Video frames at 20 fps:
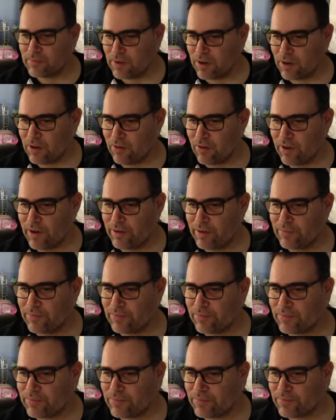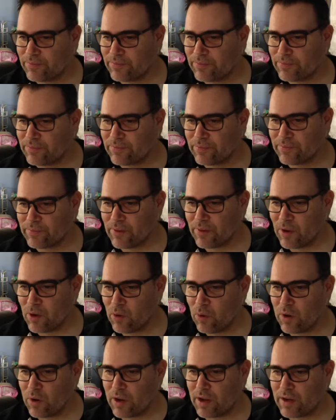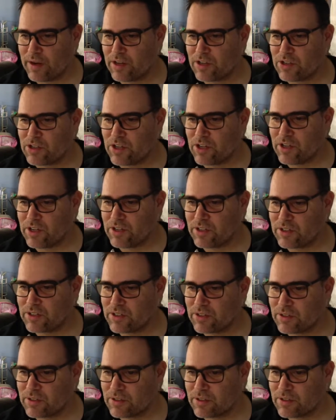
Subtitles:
All right. What kind of cheese?